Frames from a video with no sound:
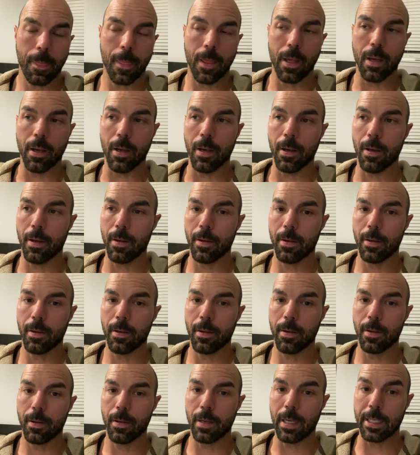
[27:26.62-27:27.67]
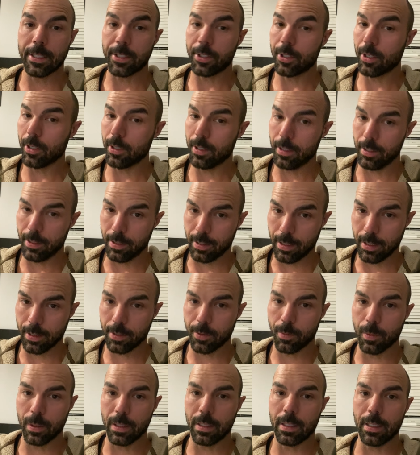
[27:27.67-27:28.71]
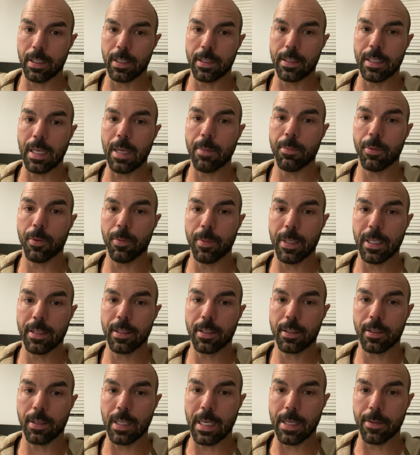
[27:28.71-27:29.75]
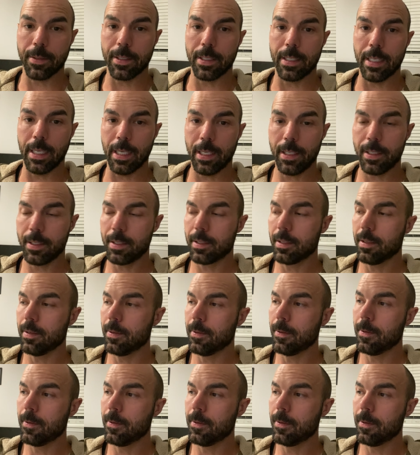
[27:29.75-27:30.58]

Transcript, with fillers: Uh, I started this with the example about the cloudy days.